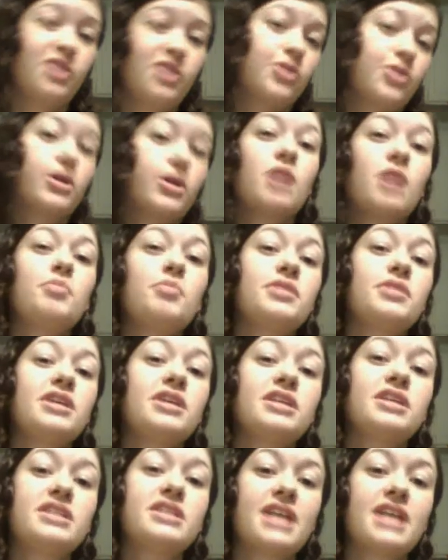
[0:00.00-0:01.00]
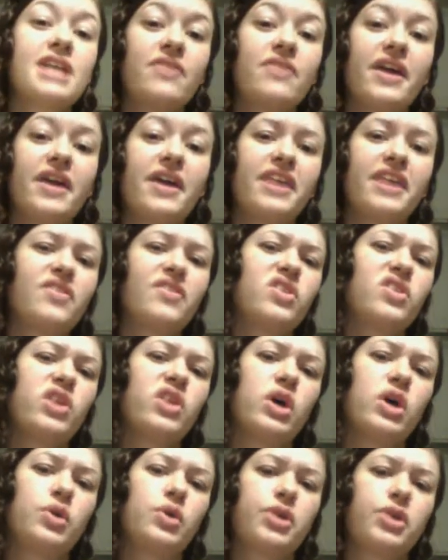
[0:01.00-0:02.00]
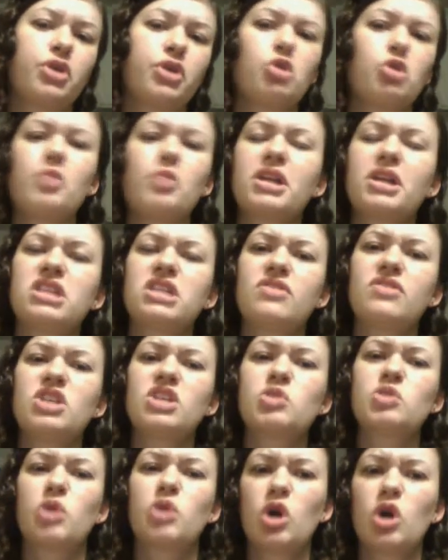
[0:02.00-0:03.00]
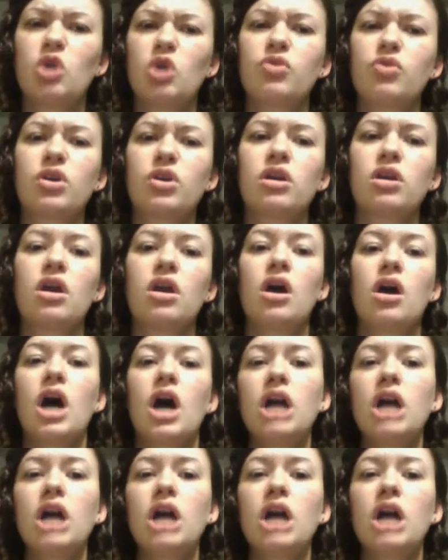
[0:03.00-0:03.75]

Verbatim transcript: Their company said that even though their group activities were over,